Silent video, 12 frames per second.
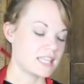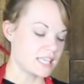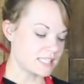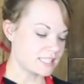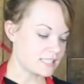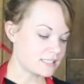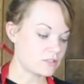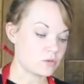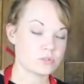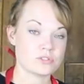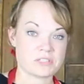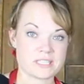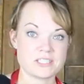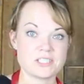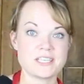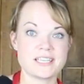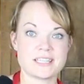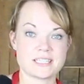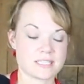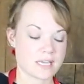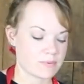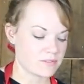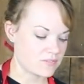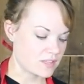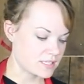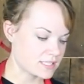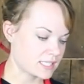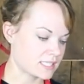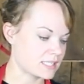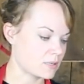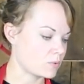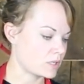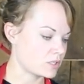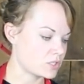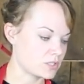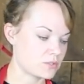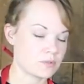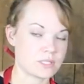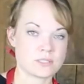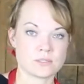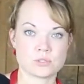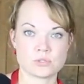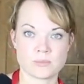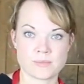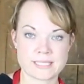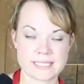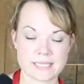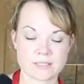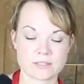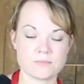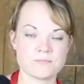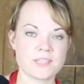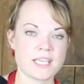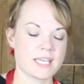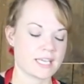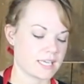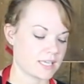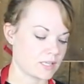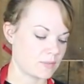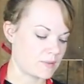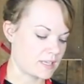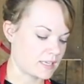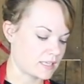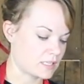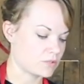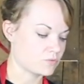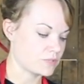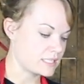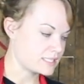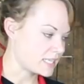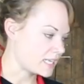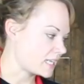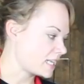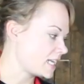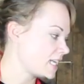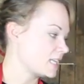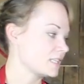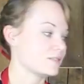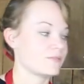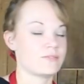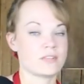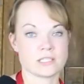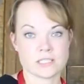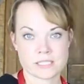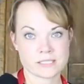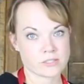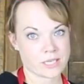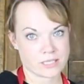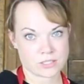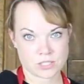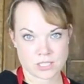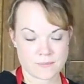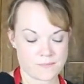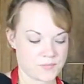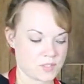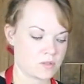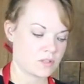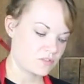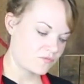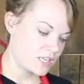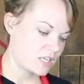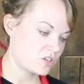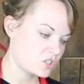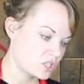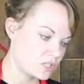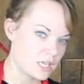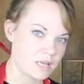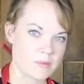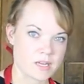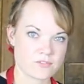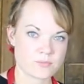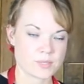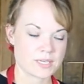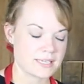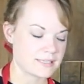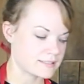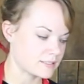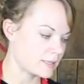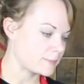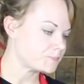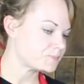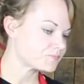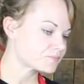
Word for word: This is an old dresser and the top of this, like I say, we are just going to strip it down um, and restain it. It is very scratched up, so the finish should come off pretty easily.